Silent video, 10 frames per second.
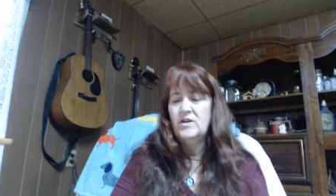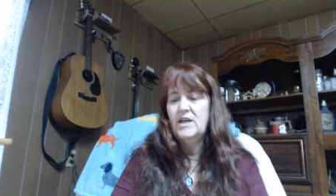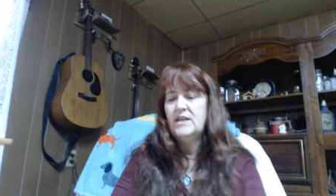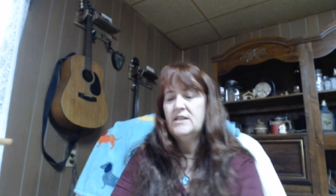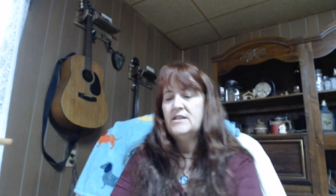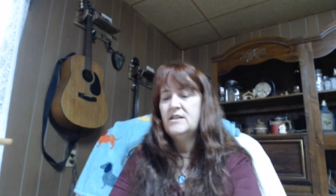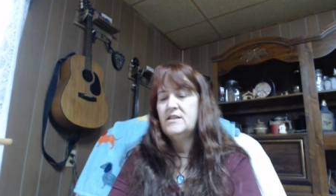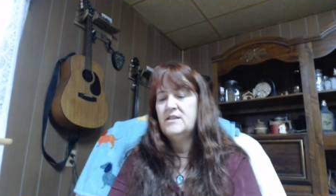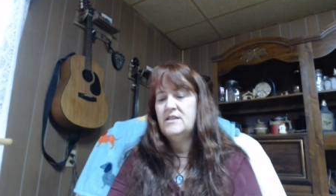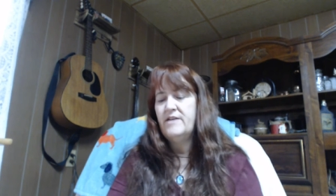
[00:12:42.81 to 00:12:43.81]
it's
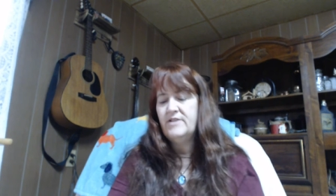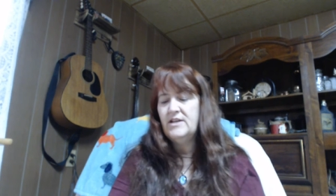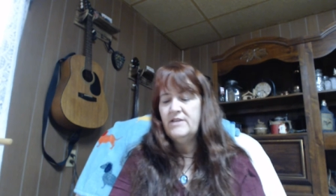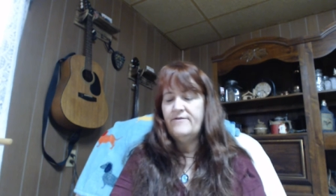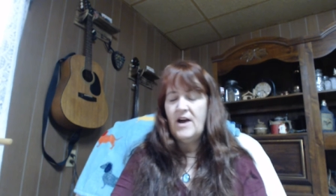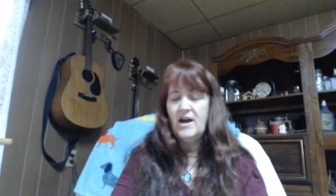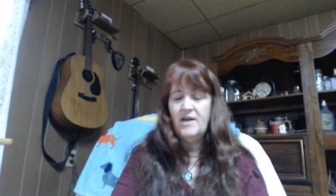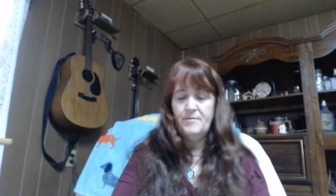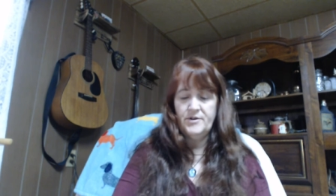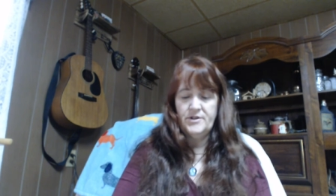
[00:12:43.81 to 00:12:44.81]

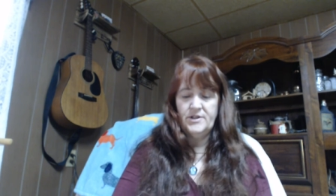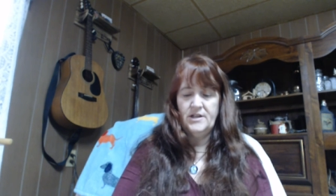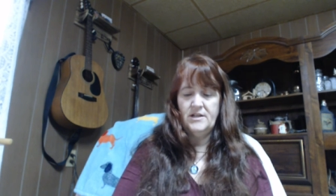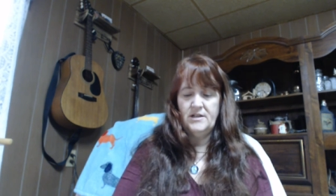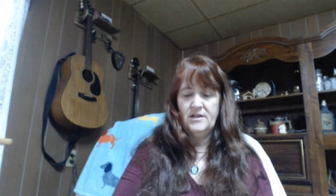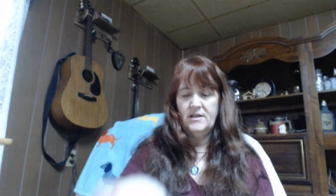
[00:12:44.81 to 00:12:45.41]
75%